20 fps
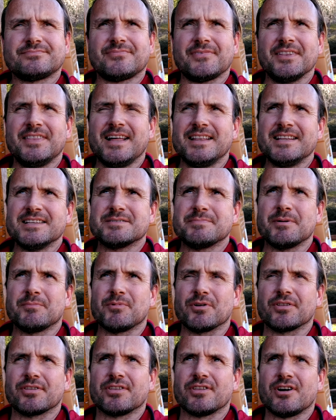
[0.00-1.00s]
that needs a bit
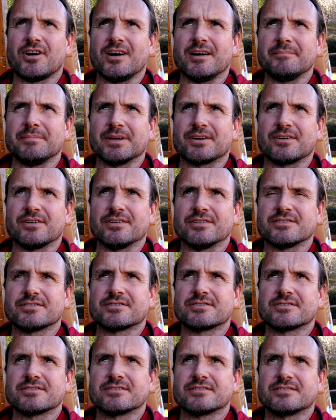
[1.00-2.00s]
more thought
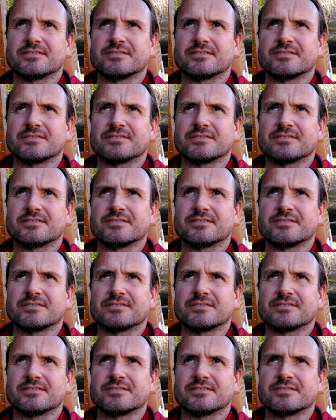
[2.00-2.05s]
because,